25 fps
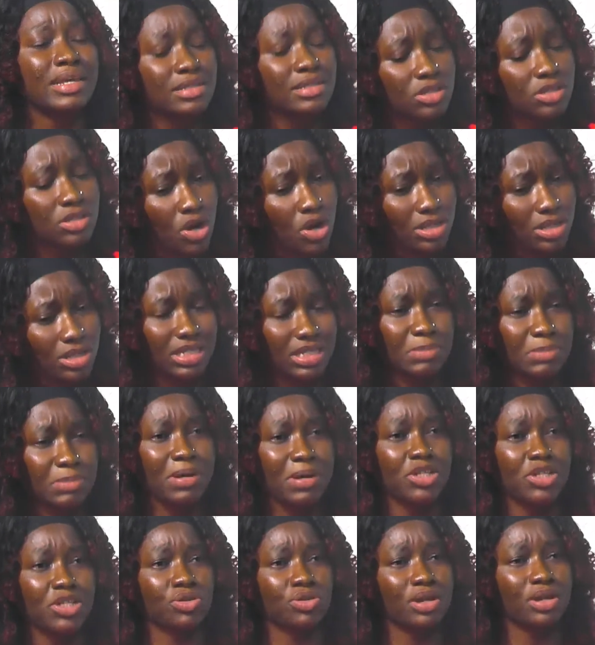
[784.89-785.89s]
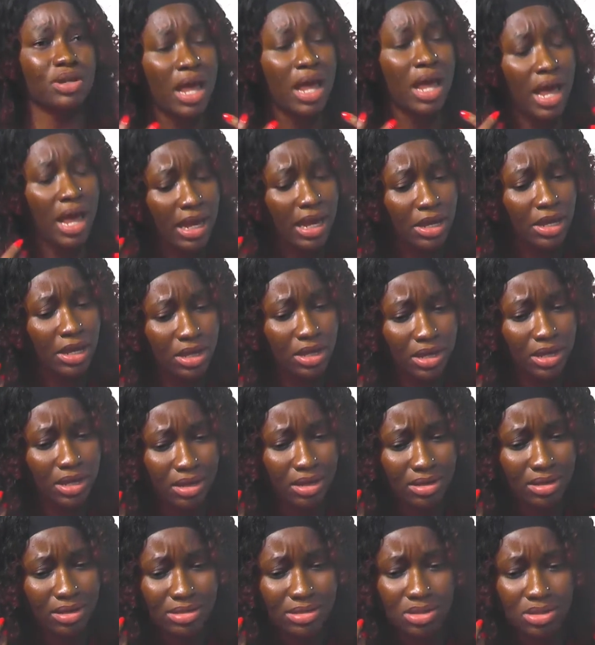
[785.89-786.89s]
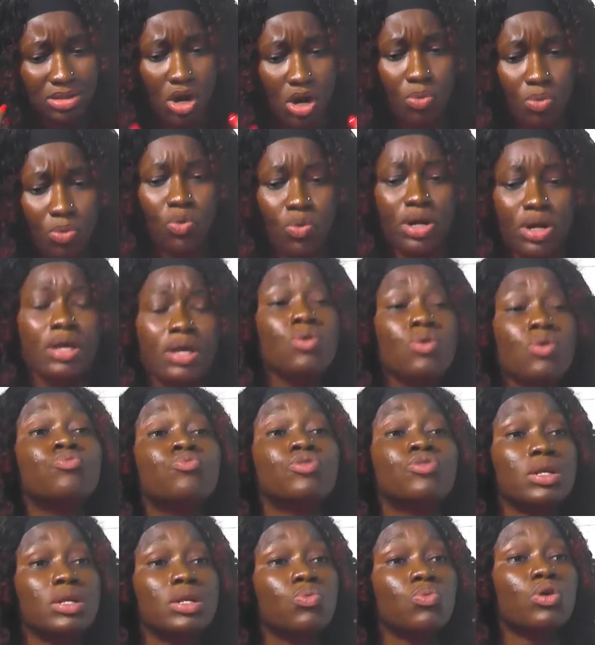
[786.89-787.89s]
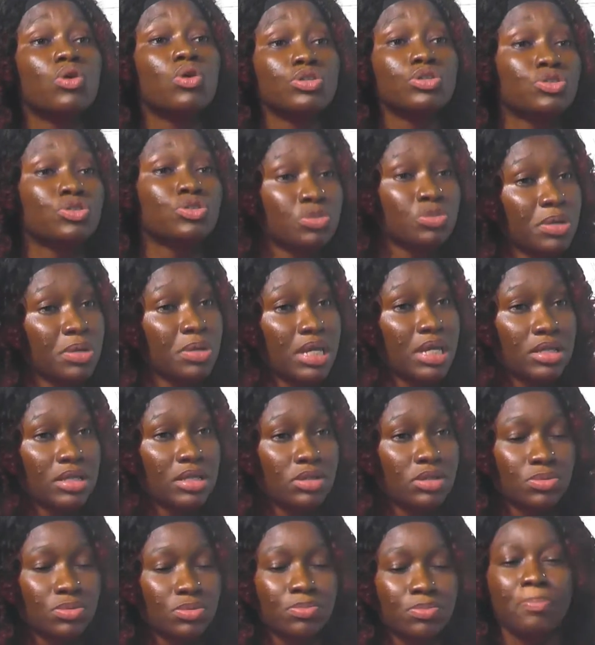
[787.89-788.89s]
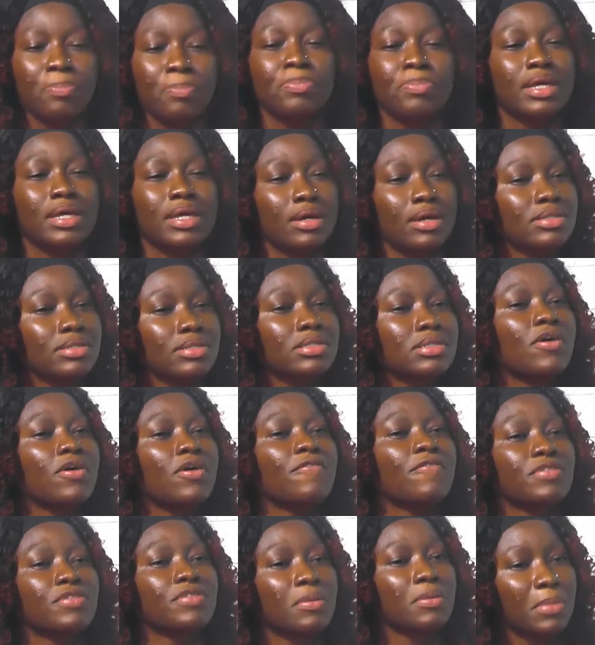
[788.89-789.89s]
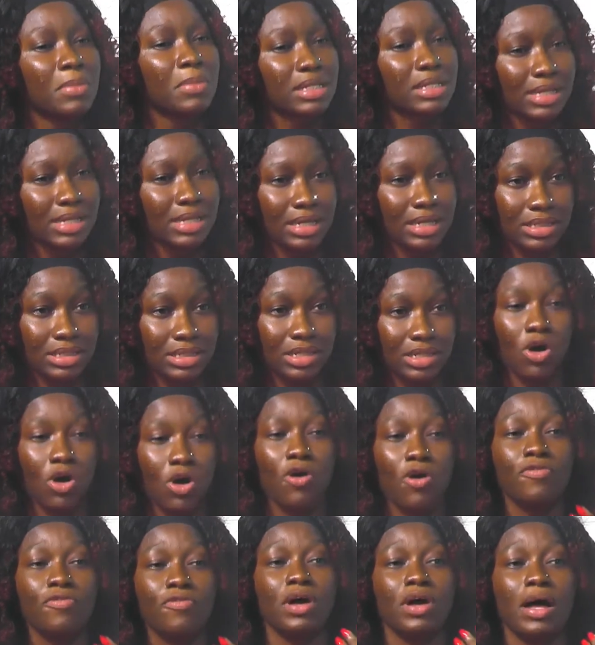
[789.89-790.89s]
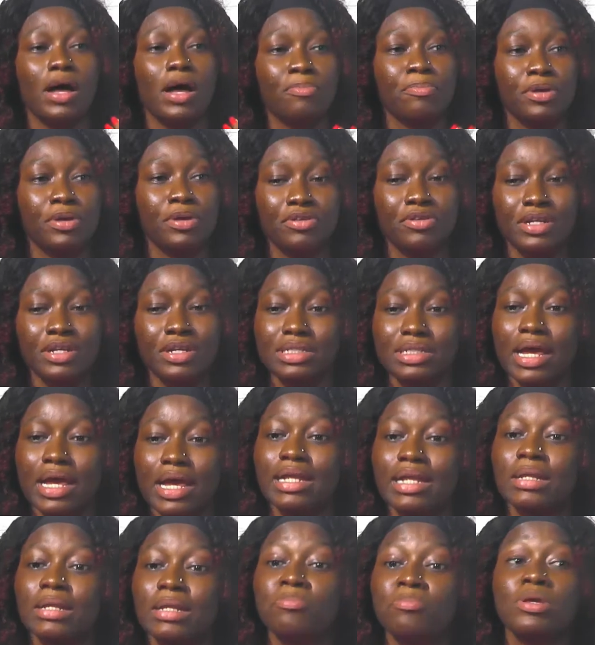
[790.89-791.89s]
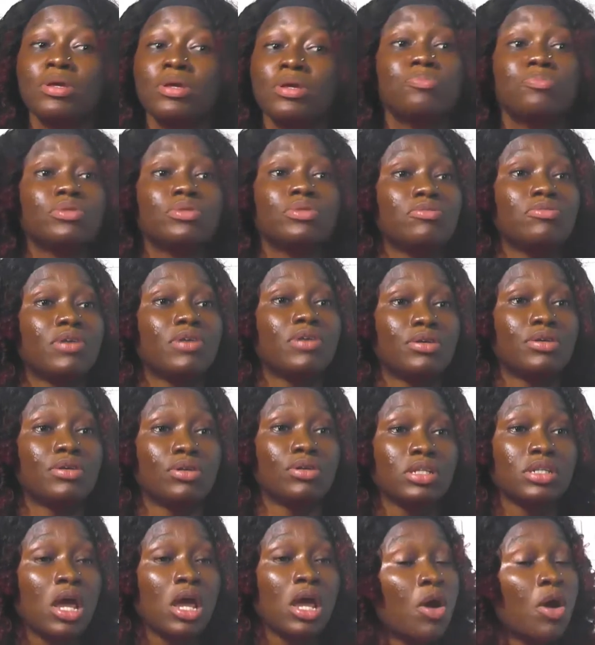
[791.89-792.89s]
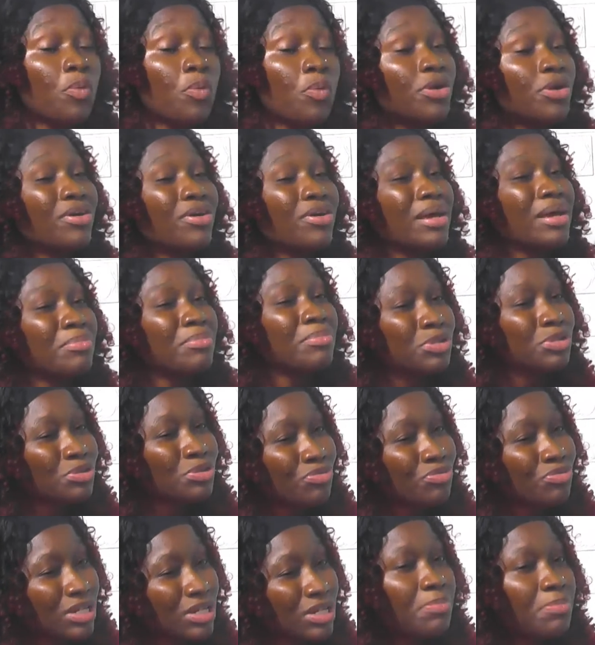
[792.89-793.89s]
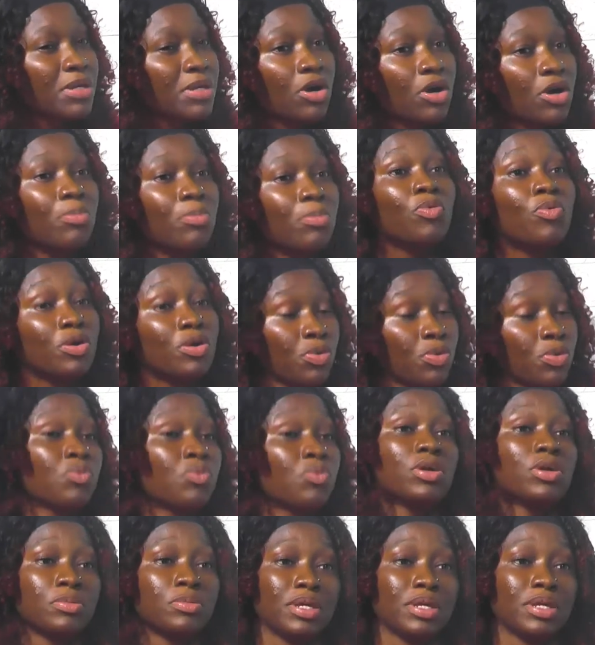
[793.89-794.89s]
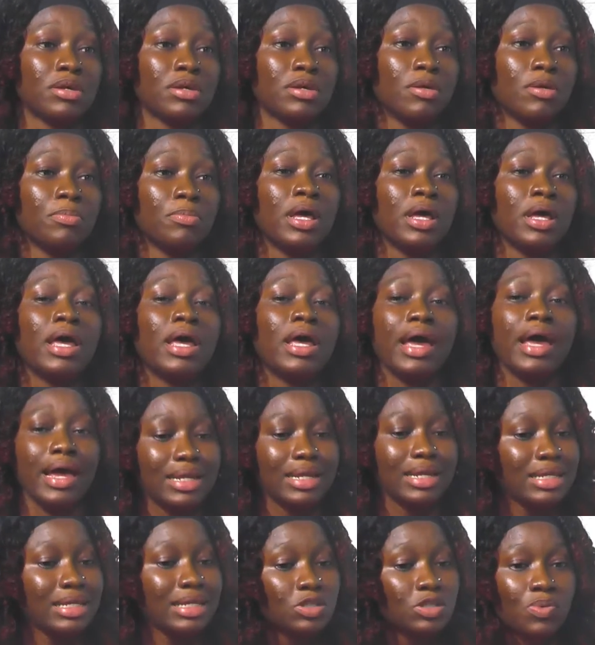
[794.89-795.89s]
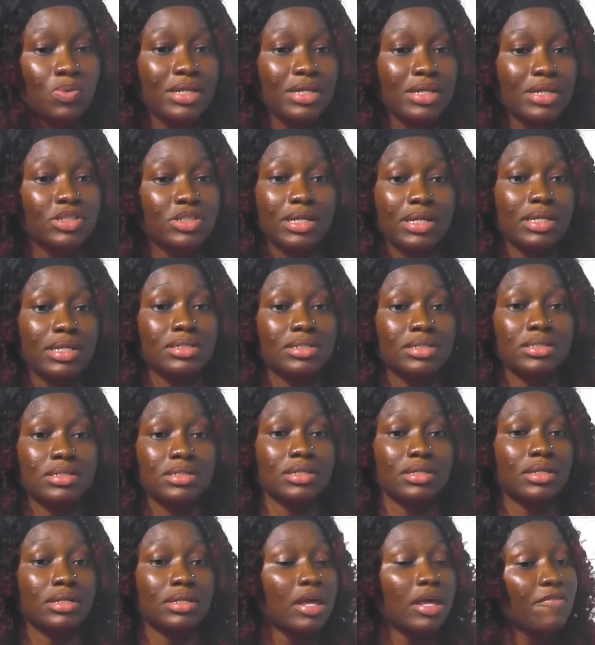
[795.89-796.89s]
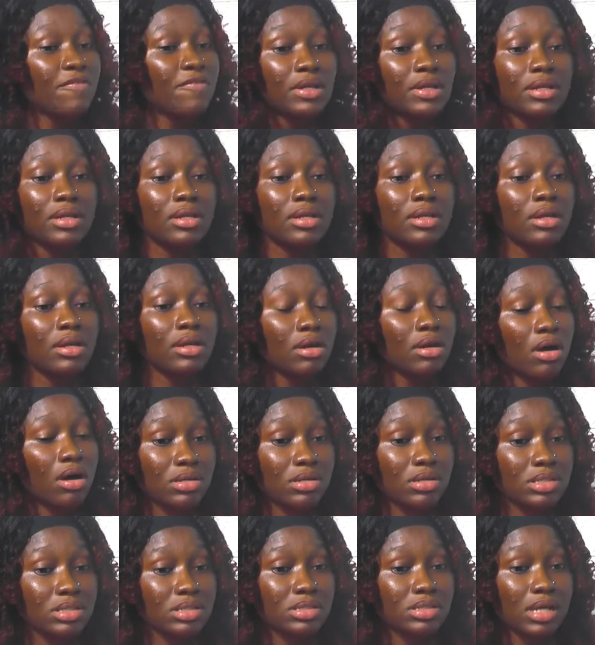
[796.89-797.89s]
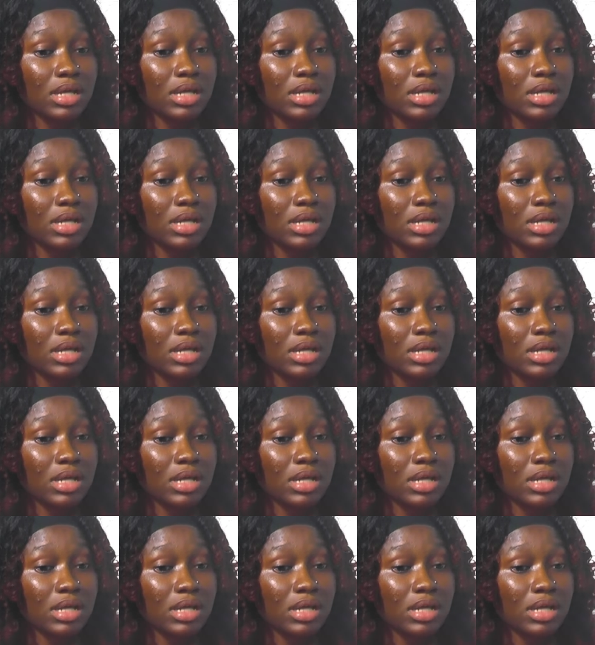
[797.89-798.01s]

got this passion, he's got what he really wants to be into, but because of the mentality of our parents and the people around us, we're not able to really become what we want to become, and it's quite challenging. Even us